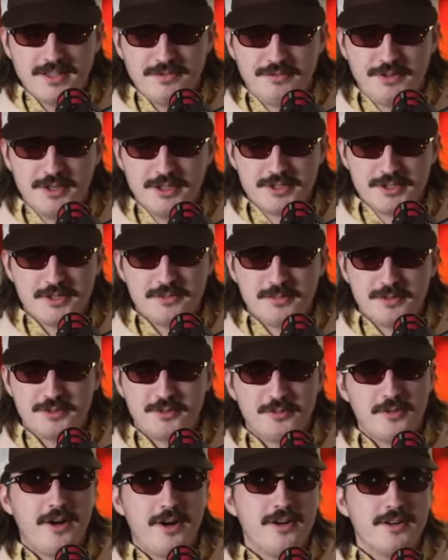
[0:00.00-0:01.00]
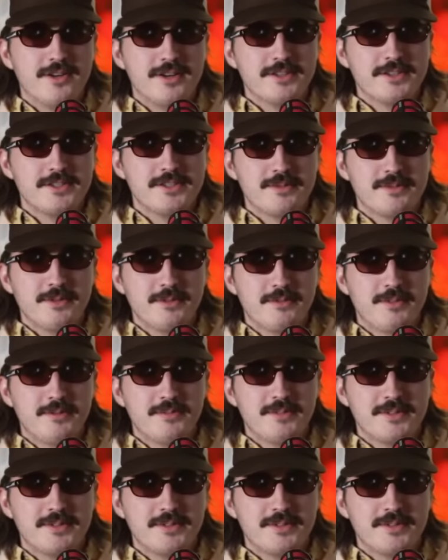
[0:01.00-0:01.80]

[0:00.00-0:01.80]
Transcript: feels almost wrong on some of them.